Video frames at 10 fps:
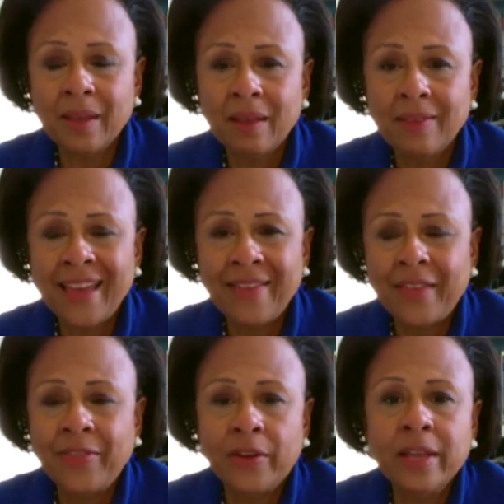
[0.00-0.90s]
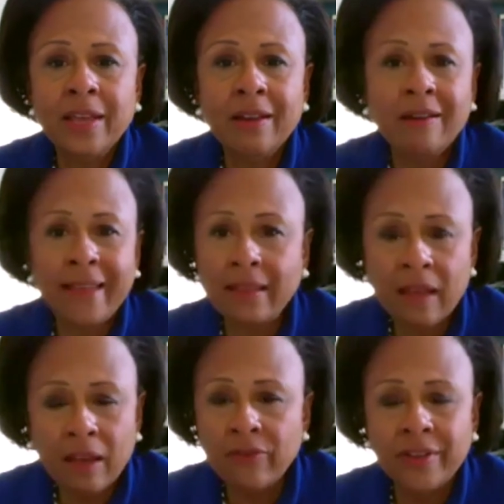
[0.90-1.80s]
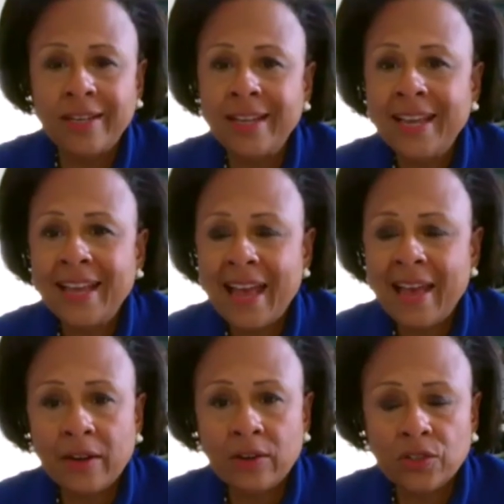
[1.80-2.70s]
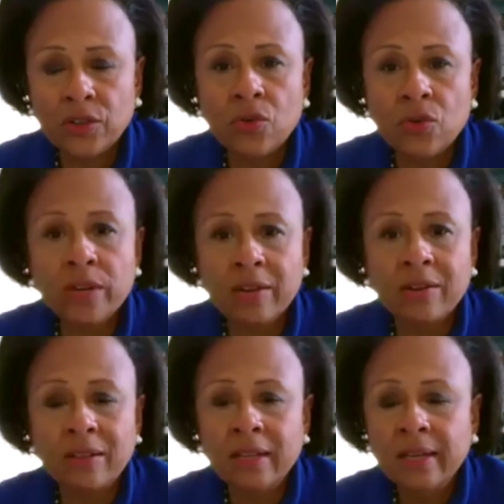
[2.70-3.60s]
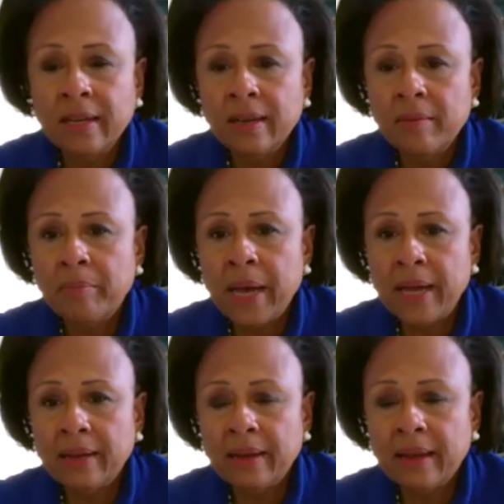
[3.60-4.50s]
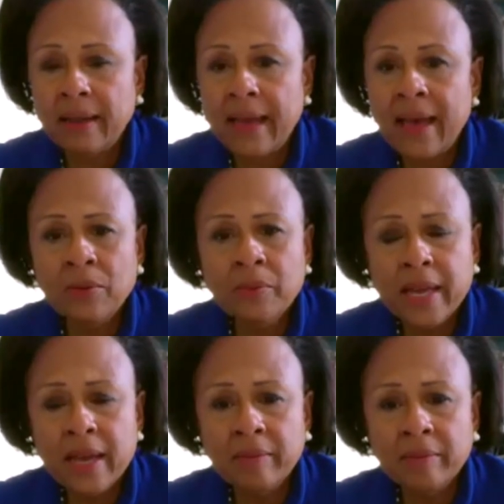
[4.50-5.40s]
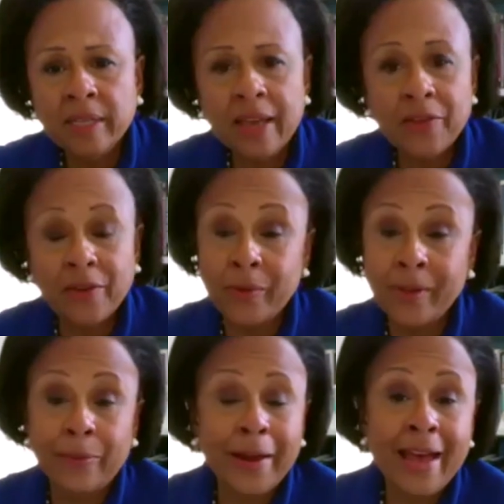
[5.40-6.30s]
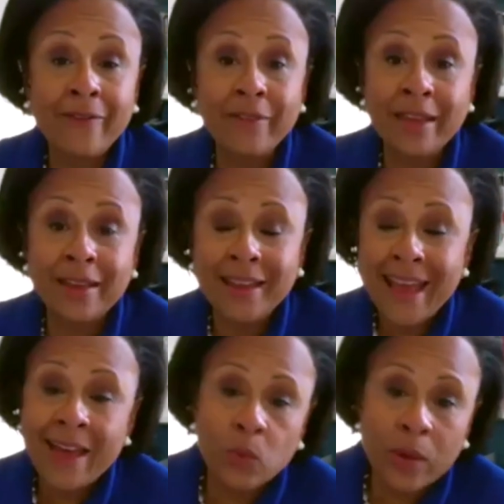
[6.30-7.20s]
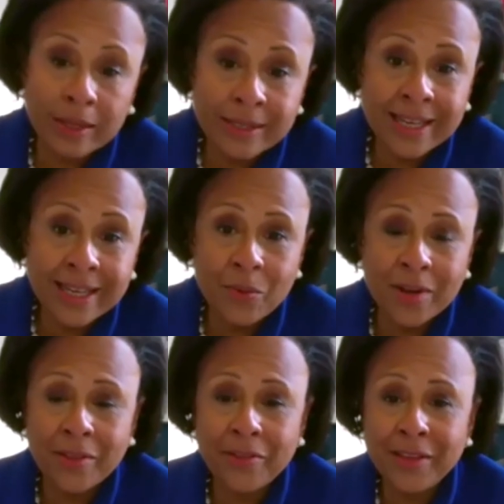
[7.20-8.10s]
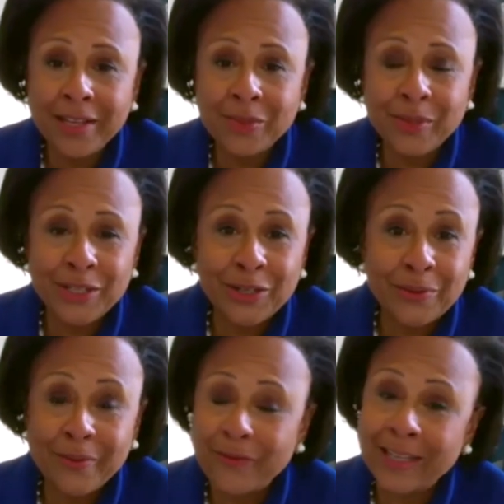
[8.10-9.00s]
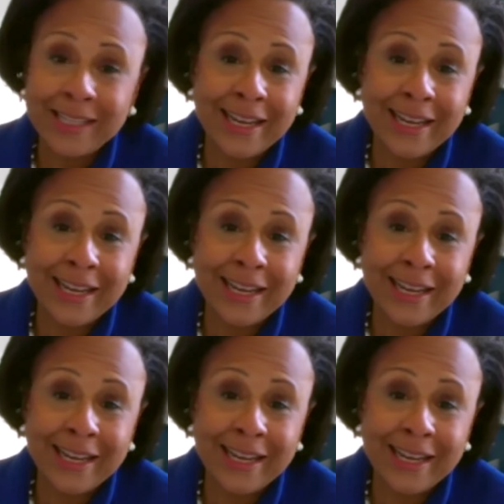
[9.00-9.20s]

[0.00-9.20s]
that they're here and they love and that are so critical. But how do we come together? Well, we're having at Wellesley, one of the things we do, it's